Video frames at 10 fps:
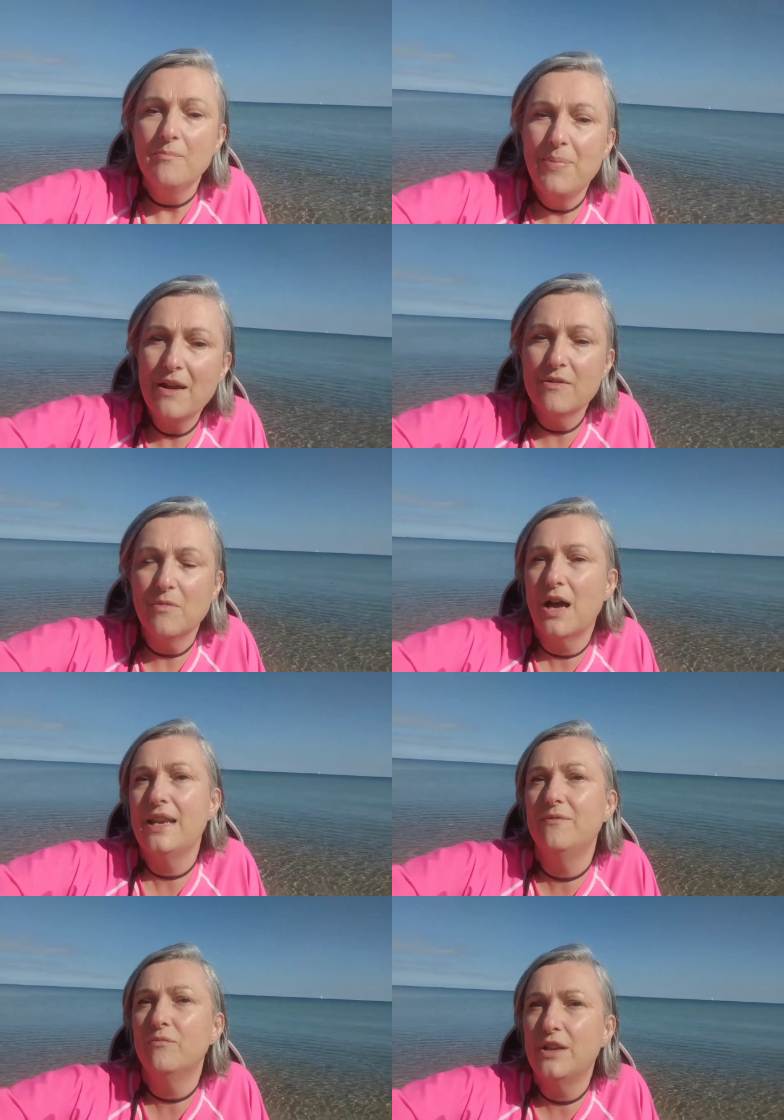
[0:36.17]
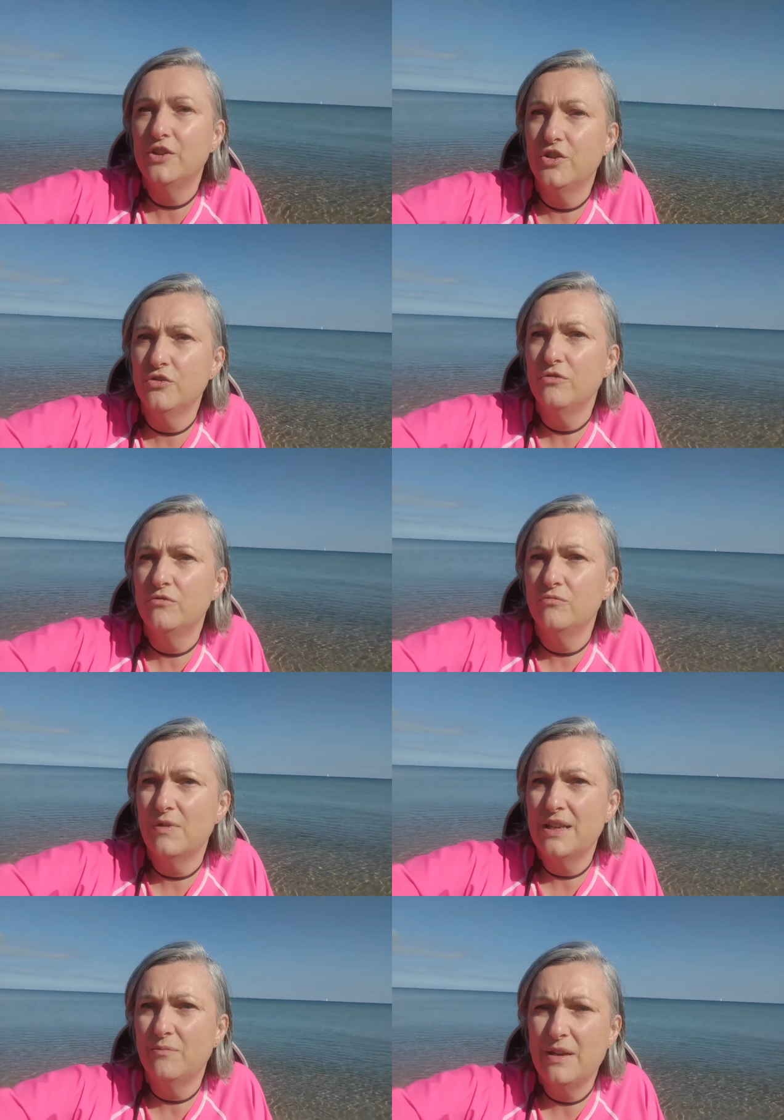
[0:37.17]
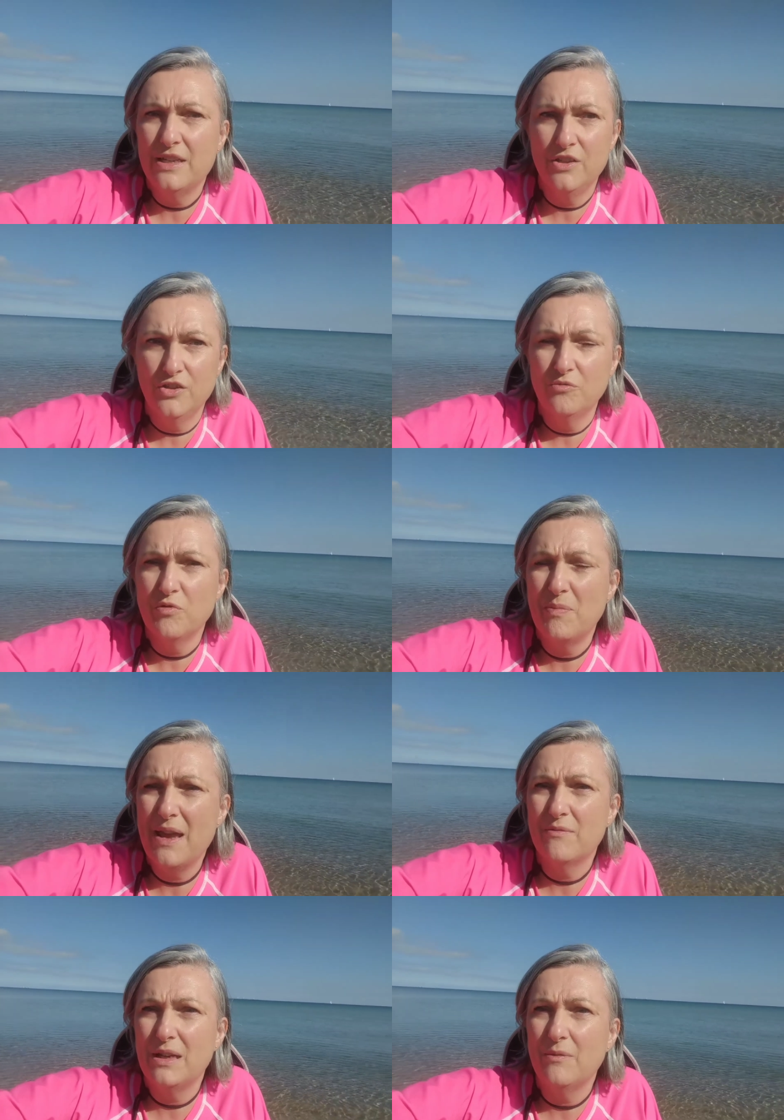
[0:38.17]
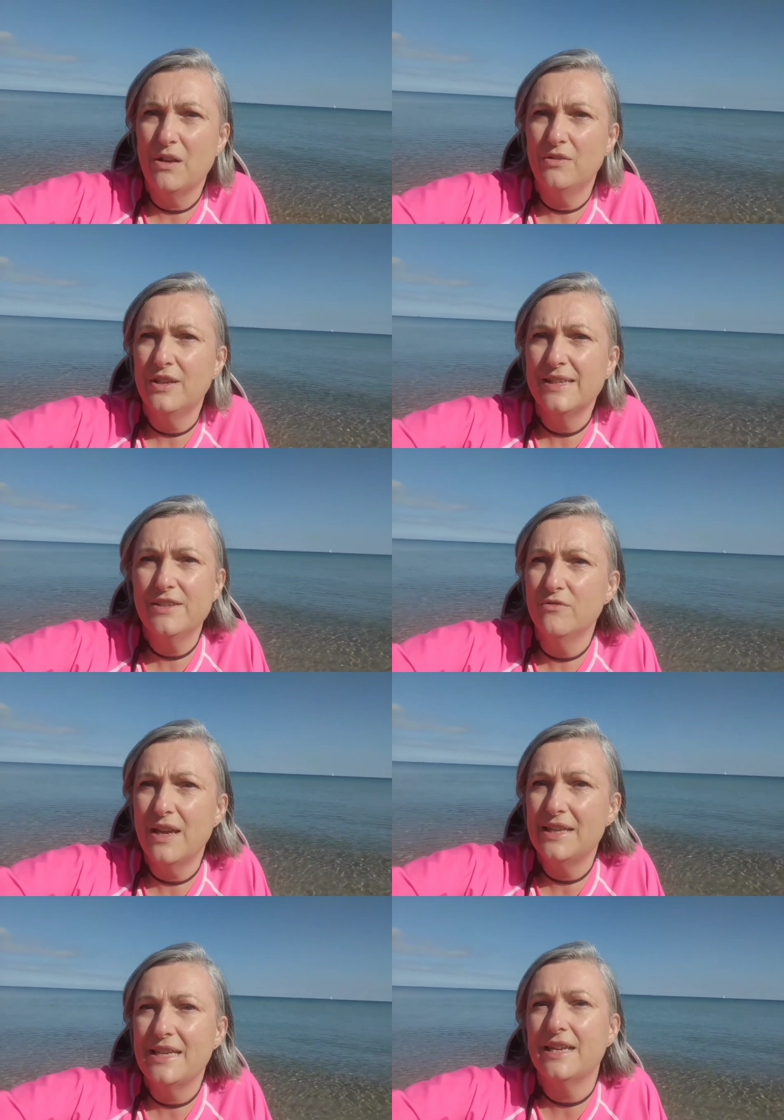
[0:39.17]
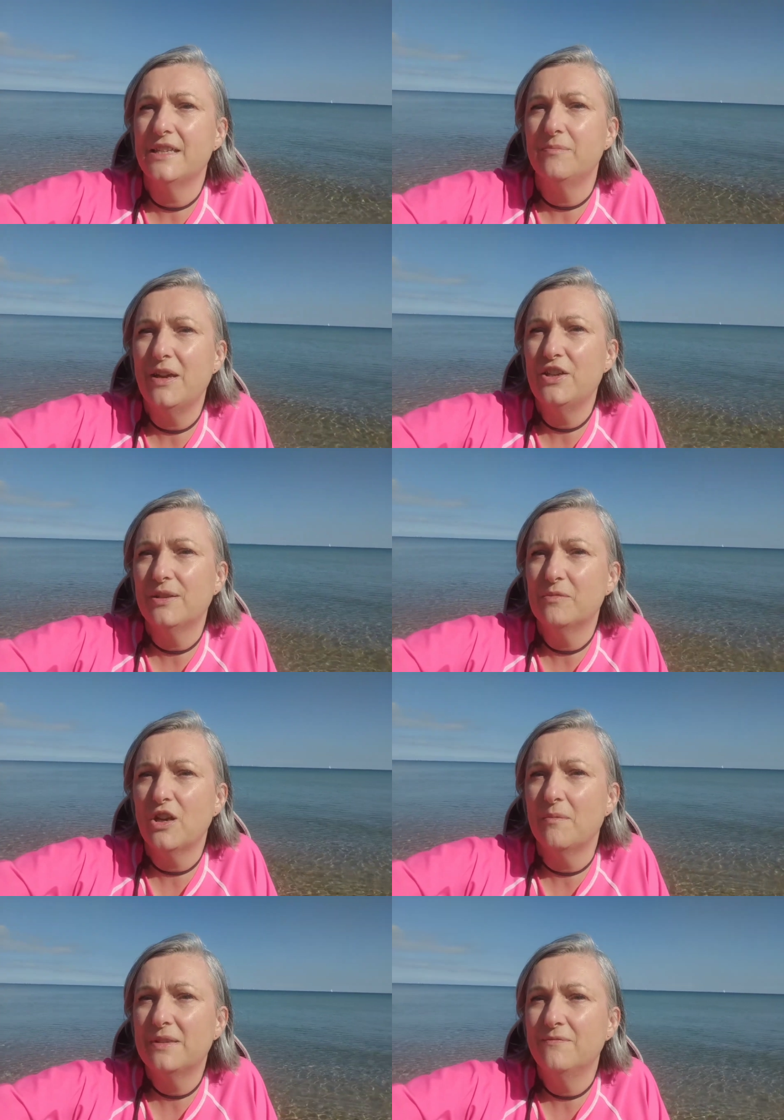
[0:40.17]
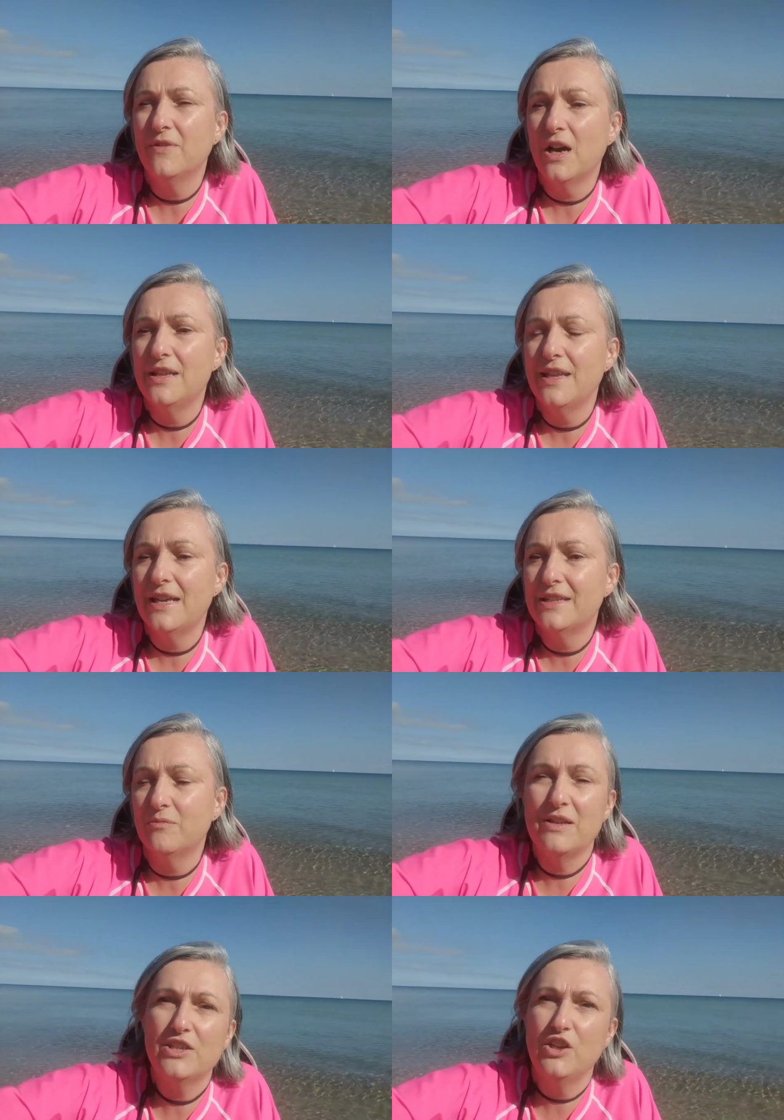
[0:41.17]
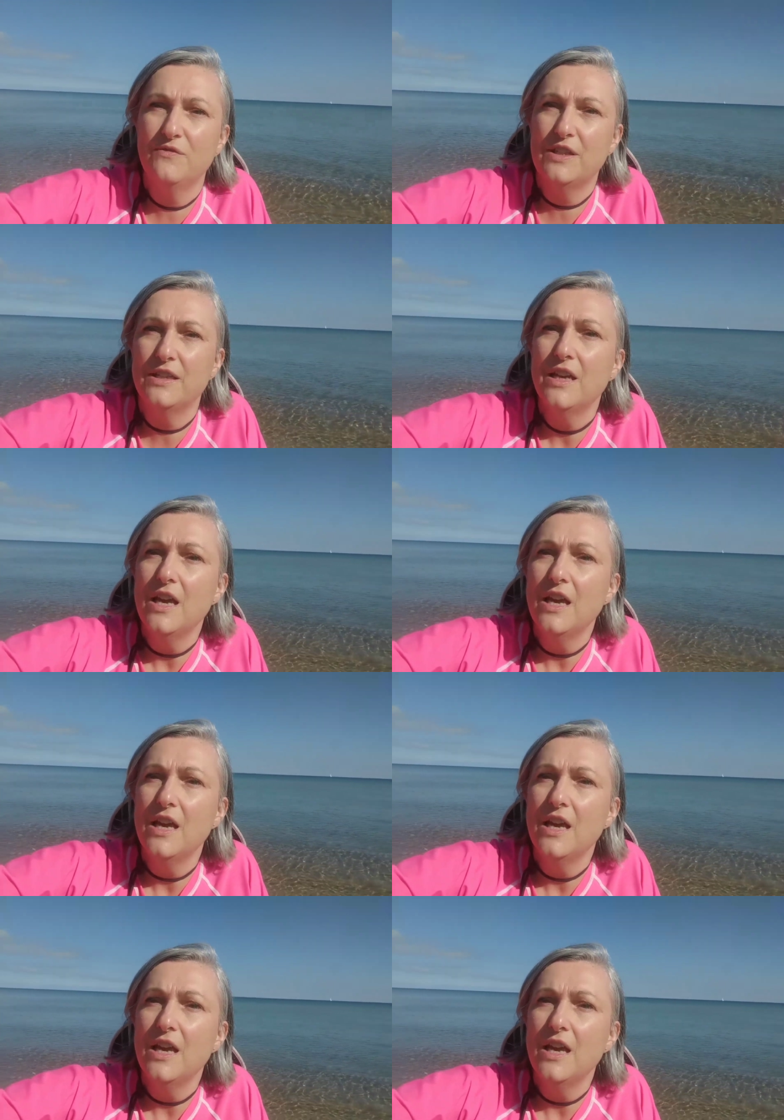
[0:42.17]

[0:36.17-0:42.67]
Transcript: Bear in mind, even when you do read the wind and you do prepare really well, you can still get down to the beach sometimes and find that the wind's shifted.